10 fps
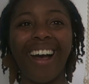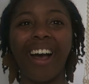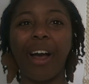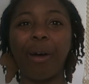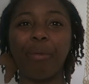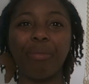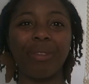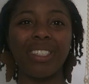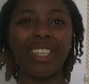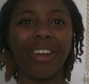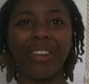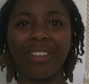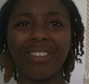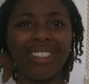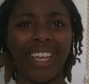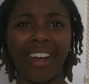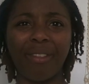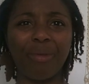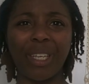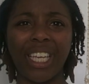So
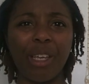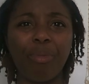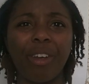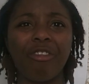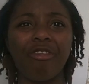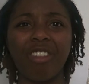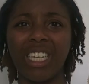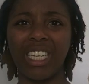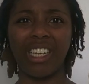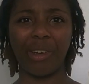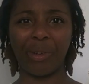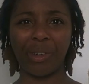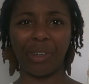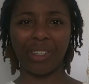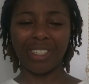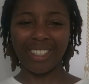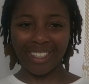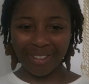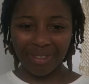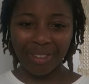yeah, we keep it really low cost.